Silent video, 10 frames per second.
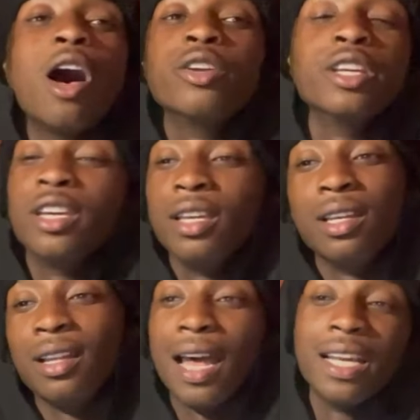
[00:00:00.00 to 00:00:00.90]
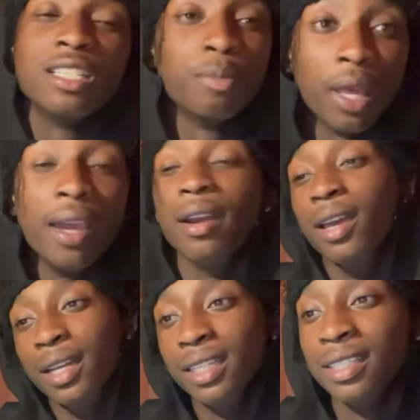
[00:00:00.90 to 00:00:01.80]
don't even gotta explain
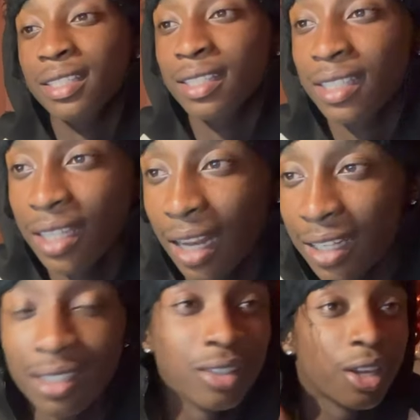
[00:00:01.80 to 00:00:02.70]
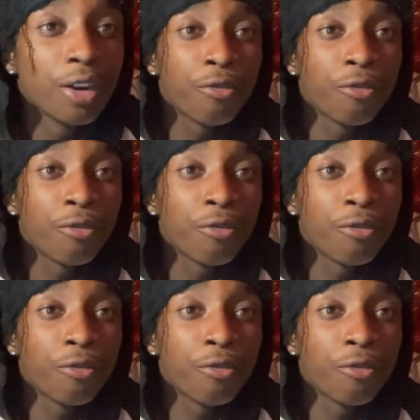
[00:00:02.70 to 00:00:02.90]
nothing. This is a 10. Like, just look at the